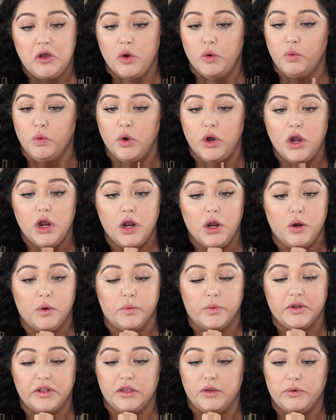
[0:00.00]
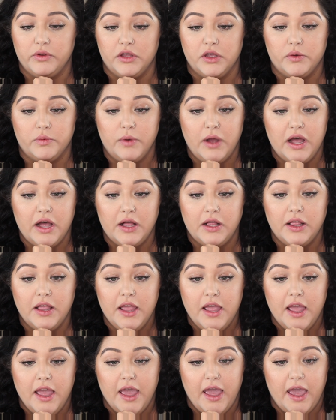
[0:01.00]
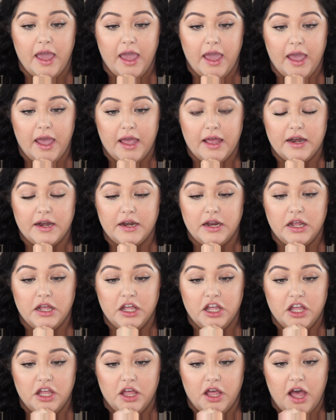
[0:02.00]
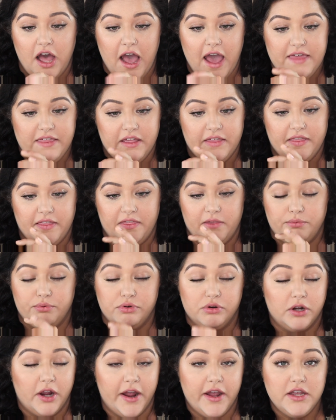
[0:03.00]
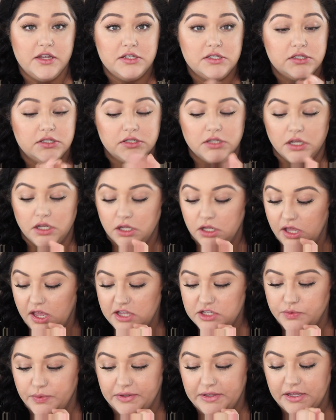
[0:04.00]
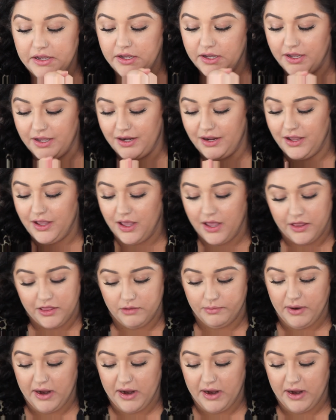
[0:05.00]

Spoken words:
wore really, really well, and I think that the price is really good. The